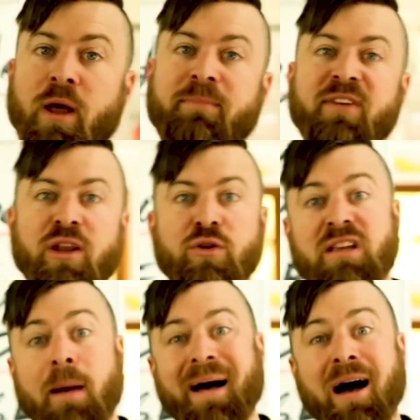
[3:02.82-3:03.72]
up
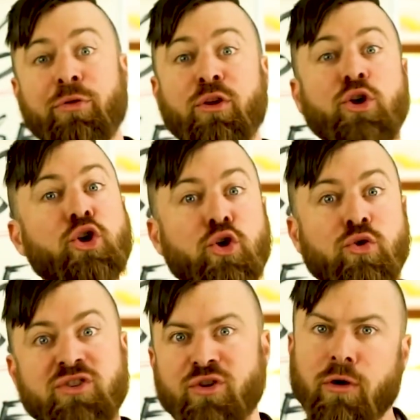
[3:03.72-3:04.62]
videos about the
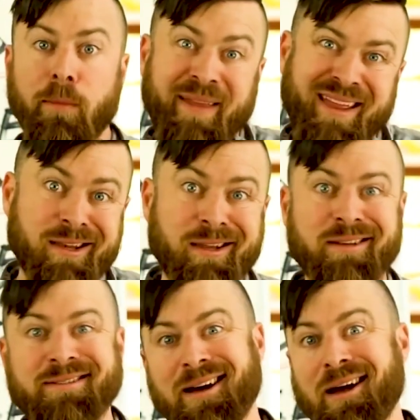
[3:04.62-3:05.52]
news or your
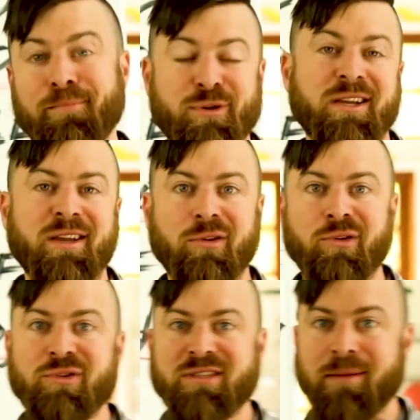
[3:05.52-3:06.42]
opinions on particular
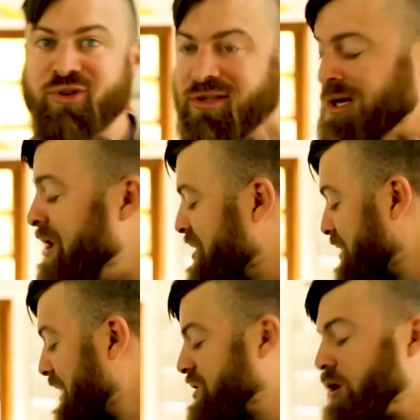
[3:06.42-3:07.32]
news subjects.
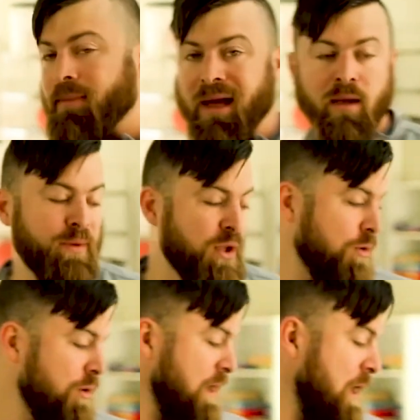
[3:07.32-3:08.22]
So let's go to my
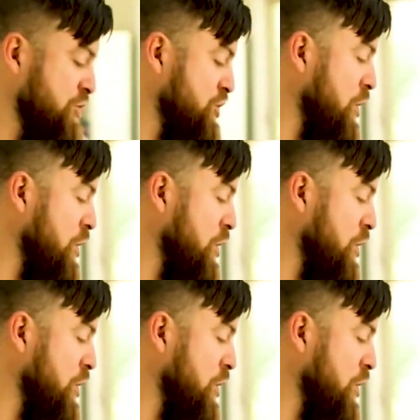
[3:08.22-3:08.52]
computer and I'll show